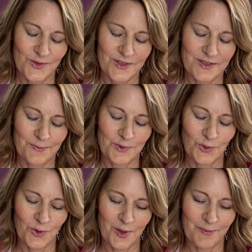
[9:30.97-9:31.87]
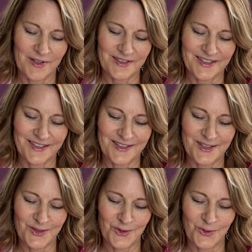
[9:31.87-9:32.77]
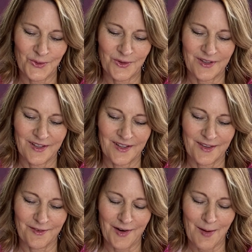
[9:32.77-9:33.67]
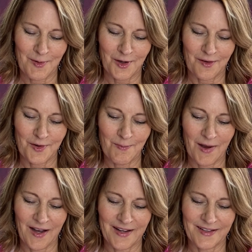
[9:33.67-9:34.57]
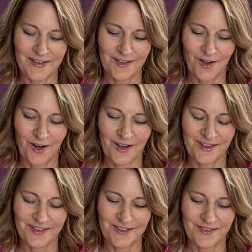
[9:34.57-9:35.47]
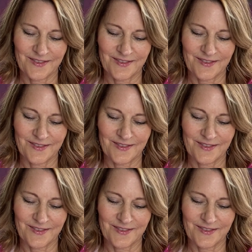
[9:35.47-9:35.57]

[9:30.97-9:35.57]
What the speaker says: Just absorb this into the fabric of your mind and heart.